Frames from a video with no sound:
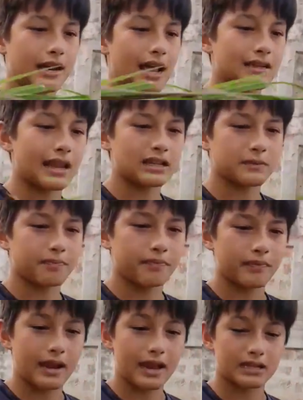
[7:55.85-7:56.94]
It has like
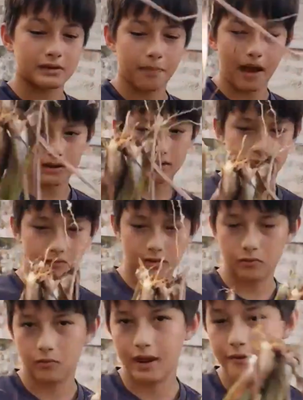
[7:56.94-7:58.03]
it has spikes.
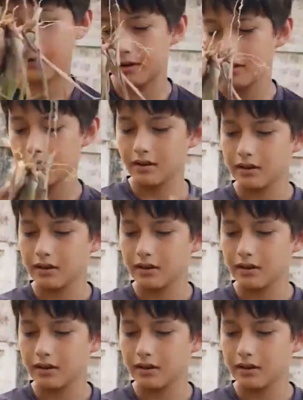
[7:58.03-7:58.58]
So, whatever.